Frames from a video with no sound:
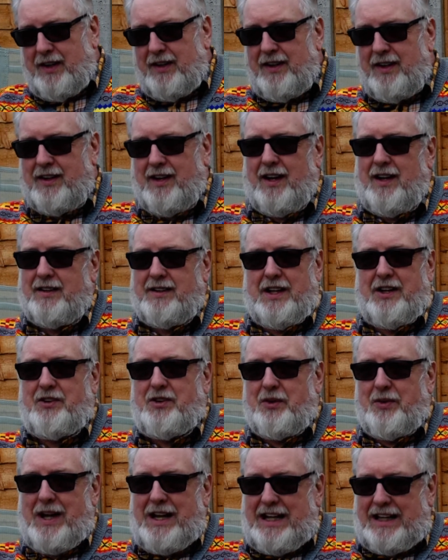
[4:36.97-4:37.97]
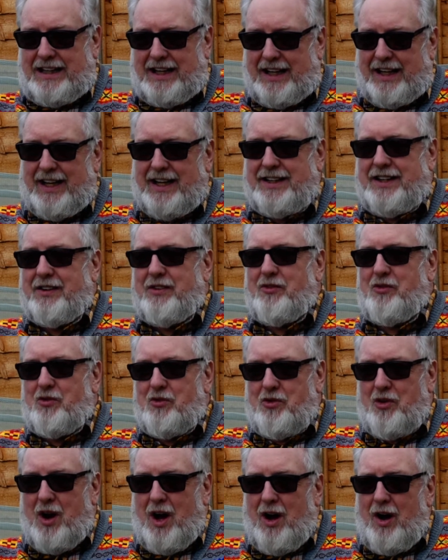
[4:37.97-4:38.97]
The car didn't do anything, it didn't
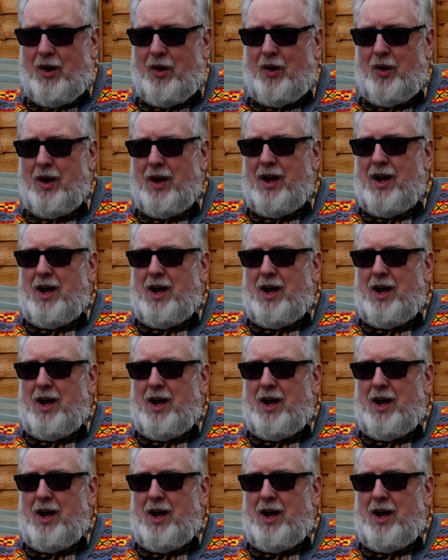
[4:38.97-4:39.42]
roll.